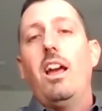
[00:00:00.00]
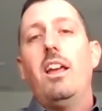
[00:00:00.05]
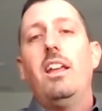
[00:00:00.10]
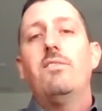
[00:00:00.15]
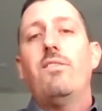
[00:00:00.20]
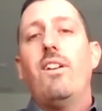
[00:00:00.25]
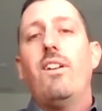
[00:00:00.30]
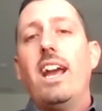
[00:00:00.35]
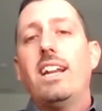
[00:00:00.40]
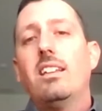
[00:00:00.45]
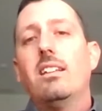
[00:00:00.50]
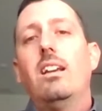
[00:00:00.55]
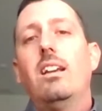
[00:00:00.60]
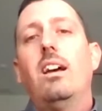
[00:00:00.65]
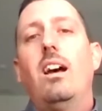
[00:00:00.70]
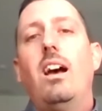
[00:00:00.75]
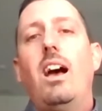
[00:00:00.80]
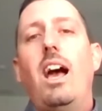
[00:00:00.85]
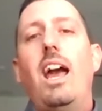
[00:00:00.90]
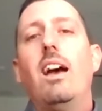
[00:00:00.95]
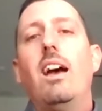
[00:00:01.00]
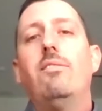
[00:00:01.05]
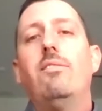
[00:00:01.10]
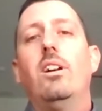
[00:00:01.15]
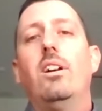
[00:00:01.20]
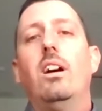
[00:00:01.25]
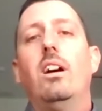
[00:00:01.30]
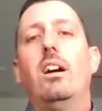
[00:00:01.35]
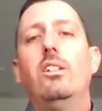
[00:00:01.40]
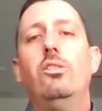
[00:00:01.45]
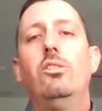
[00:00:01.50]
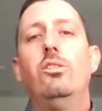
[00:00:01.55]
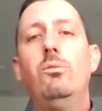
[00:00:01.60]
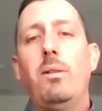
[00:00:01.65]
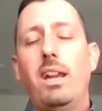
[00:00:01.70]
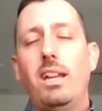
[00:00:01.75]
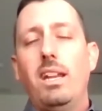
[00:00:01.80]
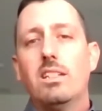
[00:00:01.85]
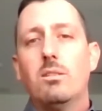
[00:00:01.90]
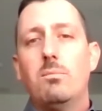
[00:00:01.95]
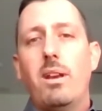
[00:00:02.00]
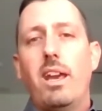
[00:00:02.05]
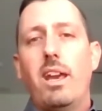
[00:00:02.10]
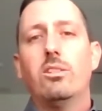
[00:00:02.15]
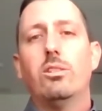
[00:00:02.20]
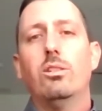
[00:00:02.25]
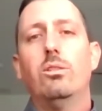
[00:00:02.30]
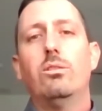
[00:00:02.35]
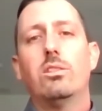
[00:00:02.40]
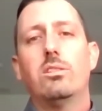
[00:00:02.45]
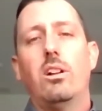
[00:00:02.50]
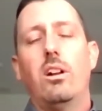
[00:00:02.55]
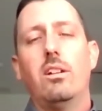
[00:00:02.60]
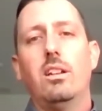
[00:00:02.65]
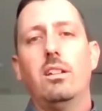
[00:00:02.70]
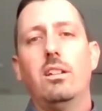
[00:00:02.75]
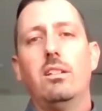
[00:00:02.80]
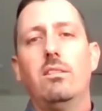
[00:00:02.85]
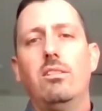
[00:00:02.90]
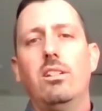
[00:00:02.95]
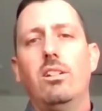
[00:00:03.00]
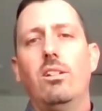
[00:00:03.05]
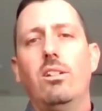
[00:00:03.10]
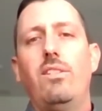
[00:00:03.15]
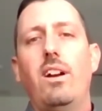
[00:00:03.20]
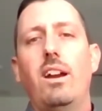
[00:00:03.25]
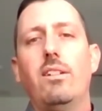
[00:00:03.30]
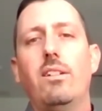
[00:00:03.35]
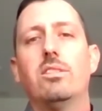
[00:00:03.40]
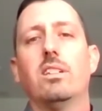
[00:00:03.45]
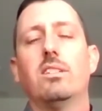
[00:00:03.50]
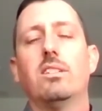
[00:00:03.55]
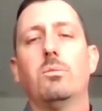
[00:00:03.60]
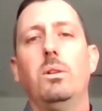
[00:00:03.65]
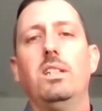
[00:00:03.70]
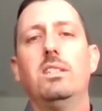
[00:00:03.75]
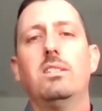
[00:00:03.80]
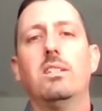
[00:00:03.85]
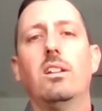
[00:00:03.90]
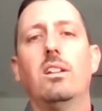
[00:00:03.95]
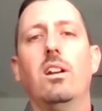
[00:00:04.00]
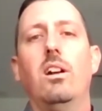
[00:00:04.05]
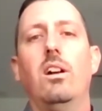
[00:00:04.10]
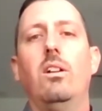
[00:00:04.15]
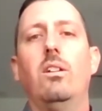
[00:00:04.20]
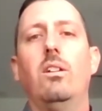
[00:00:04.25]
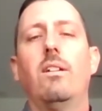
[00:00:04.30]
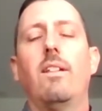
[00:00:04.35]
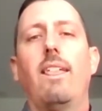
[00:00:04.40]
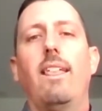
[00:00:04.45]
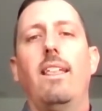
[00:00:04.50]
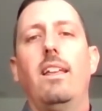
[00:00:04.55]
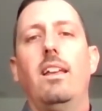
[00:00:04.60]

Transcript: In fact, I have a new maintenance manager who started, 5 or 6 weeks ago,